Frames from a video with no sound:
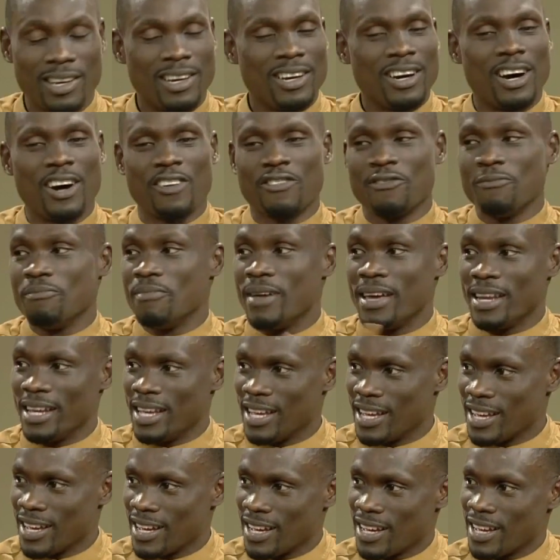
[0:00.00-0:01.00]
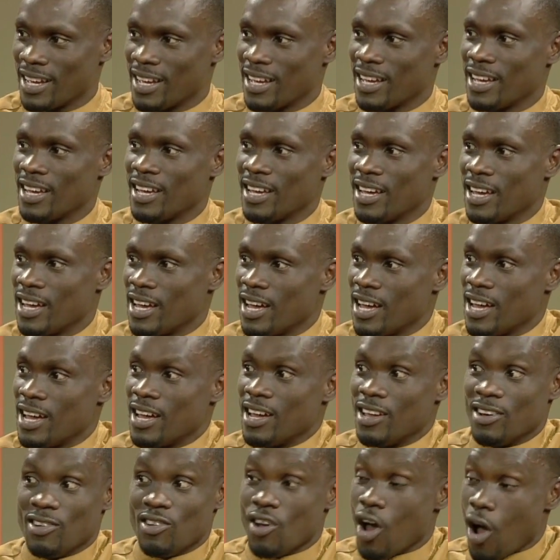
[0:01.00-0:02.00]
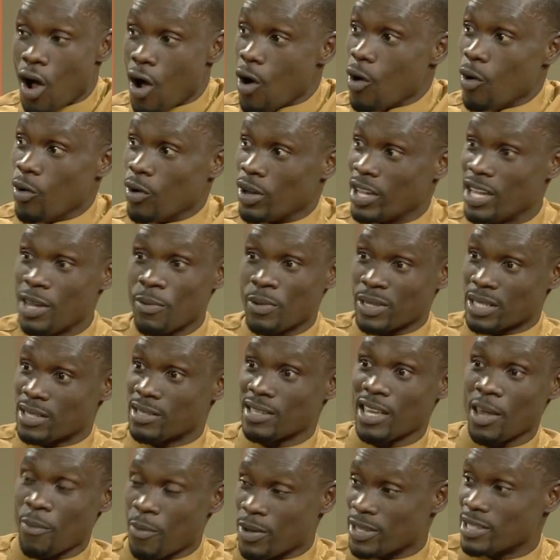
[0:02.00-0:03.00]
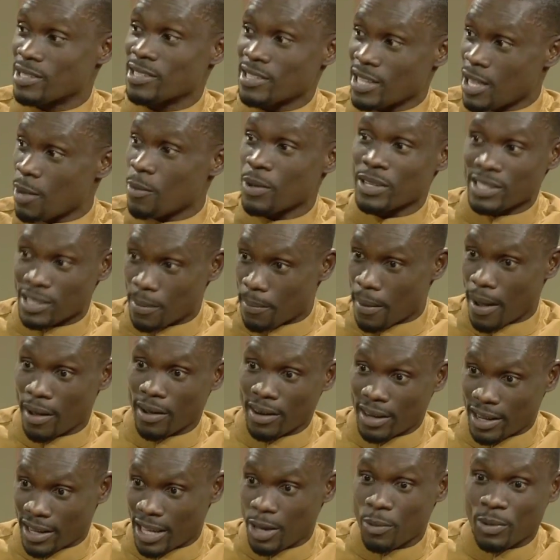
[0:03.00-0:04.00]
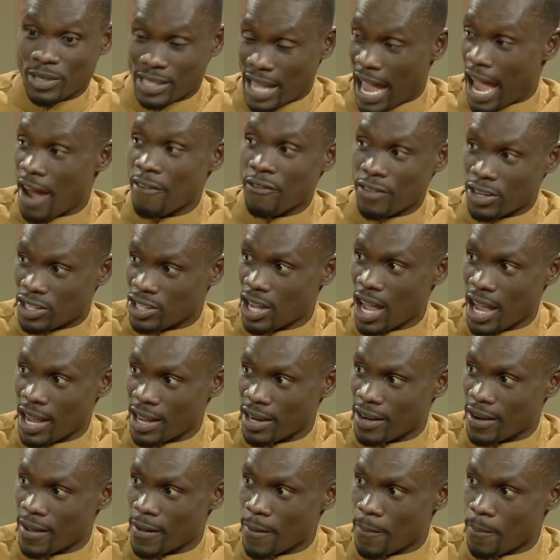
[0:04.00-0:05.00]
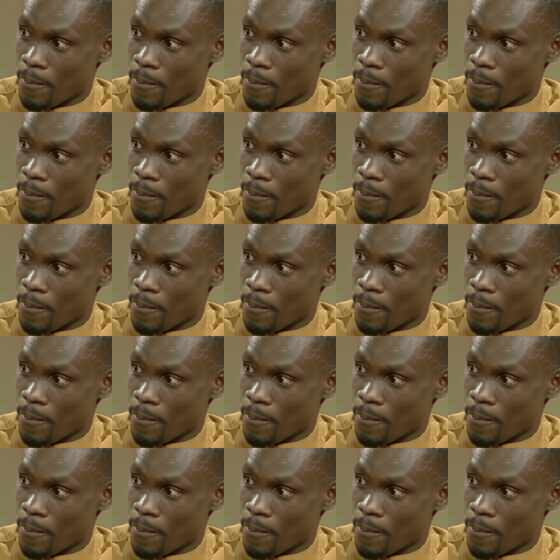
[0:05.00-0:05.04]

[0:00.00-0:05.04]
of many. No, he was average height.